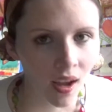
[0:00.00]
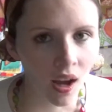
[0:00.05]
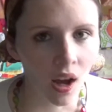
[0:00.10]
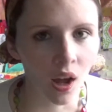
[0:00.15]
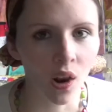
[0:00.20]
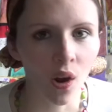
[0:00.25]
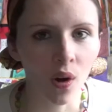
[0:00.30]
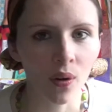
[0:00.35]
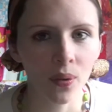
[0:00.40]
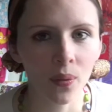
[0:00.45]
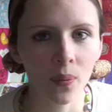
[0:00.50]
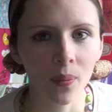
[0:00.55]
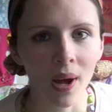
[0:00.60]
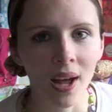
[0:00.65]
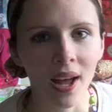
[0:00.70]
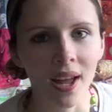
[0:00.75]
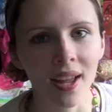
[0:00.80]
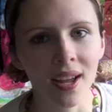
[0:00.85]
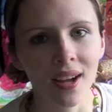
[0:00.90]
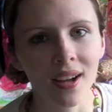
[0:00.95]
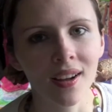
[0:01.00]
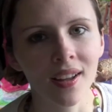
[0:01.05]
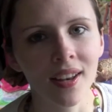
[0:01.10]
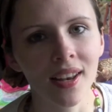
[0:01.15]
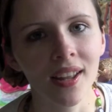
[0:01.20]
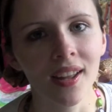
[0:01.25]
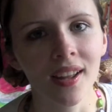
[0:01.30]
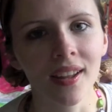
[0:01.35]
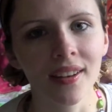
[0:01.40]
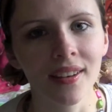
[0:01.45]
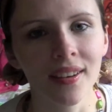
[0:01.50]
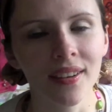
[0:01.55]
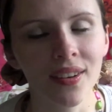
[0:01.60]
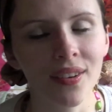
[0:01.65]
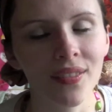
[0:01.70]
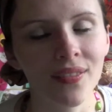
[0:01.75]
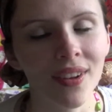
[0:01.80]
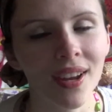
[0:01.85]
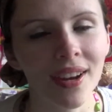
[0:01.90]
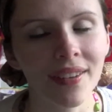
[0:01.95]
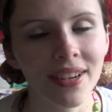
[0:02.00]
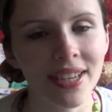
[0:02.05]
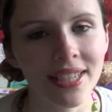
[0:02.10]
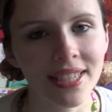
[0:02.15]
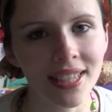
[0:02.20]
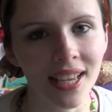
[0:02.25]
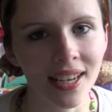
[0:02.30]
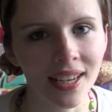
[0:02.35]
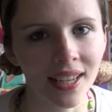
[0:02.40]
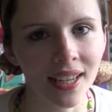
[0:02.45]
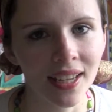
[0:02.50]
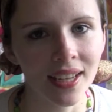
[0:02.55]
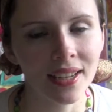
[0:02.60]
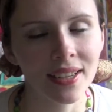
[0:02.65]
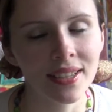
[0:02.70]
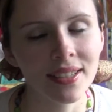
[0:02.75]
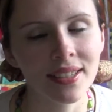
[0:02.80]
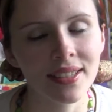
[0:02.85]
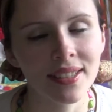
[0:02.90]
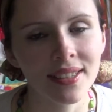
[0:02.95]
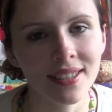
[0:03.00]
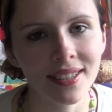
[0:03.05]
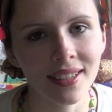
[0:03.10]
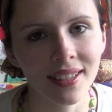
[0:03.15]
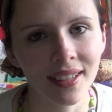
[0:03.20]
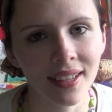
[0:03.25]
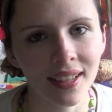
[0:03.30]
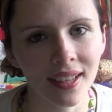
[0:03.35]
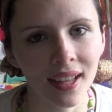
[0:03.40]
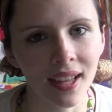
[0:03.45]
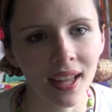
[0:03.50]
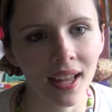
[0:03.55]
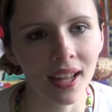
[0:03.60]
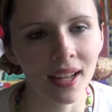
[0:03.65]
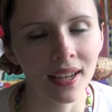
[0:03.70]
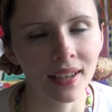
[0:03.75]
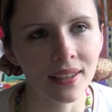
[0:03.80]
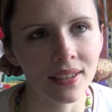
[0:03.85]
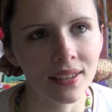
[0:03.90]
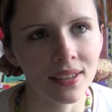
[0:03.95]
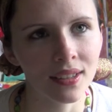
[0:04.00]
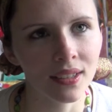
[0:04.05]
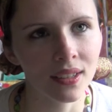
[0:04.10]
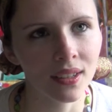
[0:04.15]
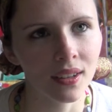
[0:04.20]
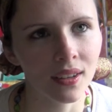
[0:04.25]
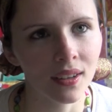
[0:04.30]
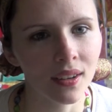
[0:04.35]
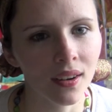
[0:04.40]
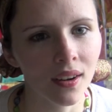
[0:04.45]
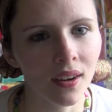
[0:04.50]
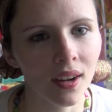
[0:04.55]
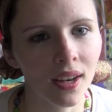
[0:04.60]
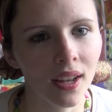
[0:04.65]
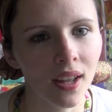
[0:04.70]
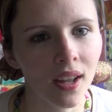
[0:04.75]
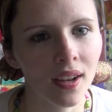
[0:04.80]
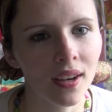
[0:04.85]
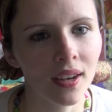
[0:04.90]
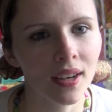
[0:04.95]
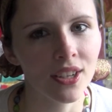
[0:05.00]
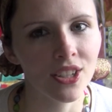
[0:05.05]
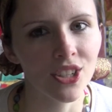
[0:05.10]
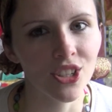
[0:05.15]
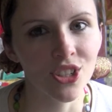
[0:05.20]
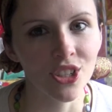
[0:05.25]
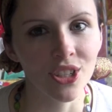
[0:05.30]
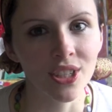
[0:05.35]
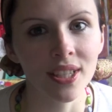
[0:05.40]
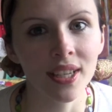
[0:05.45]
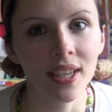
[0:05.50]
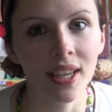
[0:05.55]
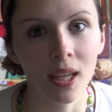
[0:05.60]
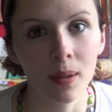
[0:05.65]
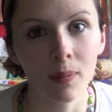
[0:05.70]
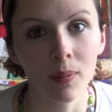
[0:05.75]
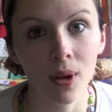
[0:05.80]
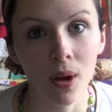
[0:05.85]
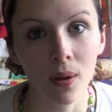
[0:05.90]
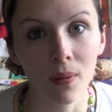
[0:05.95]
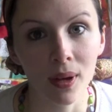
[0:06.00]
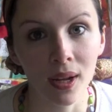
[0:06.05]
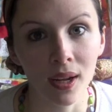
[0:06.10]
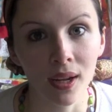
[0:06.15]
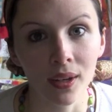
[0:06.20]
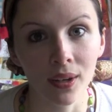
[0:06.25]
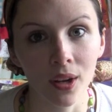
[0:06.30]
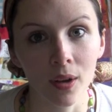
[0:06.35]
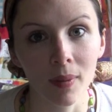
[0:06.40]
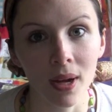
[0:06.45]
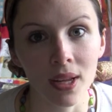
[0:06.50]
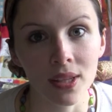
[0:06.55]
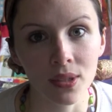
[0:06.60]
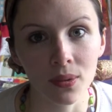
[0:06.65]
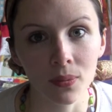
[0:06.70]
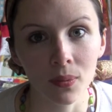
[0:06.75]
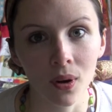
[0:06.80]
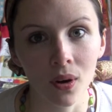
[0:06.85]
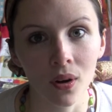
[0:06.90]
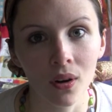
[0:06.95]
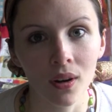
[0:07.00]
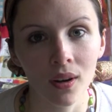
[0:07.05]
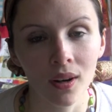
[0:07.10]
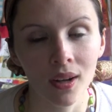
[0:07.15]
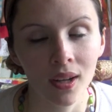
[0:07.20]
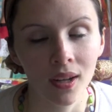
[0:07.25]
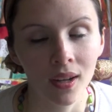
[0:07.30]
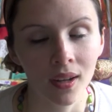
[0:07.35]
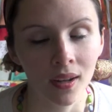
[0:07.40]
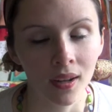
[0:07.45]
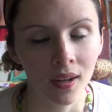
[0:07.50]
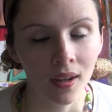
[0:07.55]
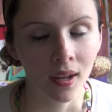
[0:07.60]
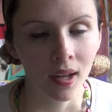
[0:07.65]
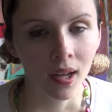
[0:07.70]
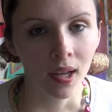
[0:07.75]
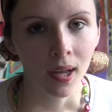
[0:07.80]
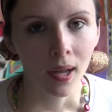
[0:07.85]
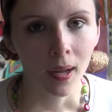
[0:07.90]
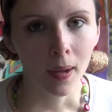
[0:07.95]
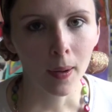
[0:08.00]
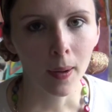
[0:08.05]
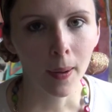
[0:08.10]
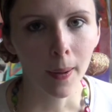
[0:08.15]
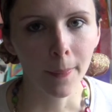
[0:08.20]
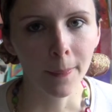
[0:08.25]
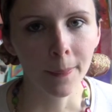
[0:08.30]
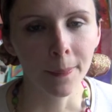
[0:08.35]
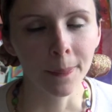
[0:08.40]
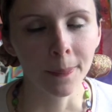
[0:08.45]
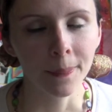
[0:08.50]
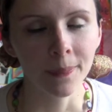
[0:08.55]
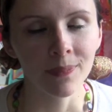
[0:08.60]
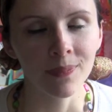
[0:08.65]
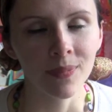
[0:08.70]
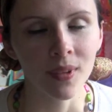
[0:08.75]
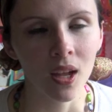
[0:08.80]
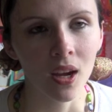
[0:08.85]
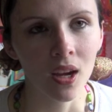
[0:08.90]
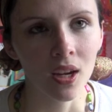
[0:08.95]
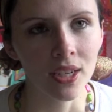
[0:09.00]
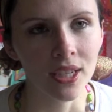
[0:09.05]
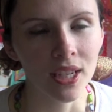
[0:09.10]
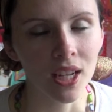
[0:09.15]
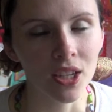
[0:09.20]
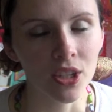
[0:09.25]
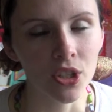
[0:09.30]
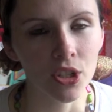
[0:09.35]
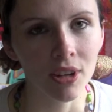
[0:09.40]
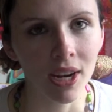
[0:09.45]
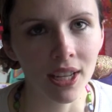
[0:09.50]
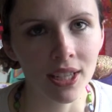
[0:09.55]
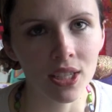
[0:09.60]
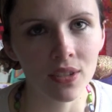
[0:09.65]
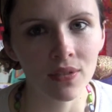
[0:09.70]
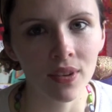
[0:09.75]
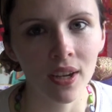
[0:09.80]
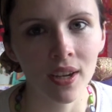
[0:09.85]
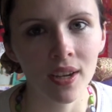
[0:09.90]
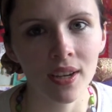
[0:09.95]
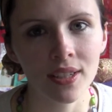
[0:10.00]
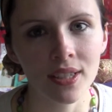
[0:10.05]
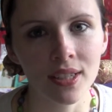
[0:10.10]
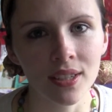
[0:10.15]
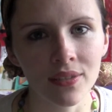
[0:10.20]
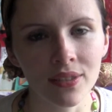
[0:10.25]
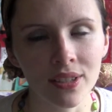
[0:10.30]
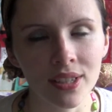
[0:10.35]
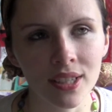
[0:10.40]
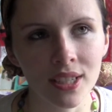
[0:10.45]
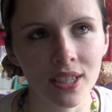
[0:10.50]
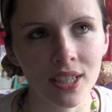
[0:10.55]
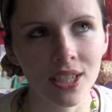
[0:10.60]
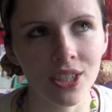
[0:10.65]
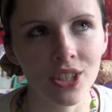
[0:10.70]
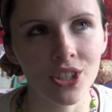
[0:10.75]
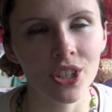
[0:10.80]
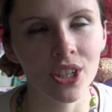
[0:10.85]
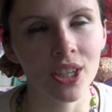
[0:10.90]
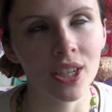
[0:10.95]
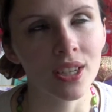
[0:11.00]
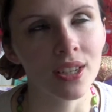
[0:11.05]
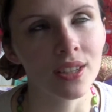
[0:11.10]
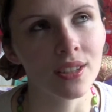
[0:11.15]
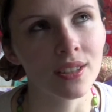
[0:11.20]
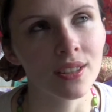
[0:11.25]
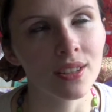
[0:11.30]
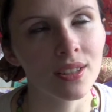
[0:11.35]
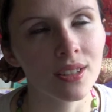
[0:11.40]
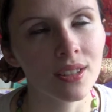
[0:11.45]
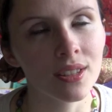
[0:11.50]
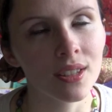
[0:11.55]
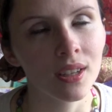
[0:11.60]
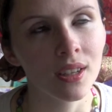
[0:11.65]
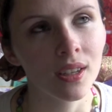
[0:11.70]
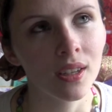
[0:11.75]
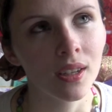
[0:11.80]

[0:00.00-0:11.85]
Along the way I learned various techniques and I learned to just keep going no matter what. I'd learnt transfers, different stitches,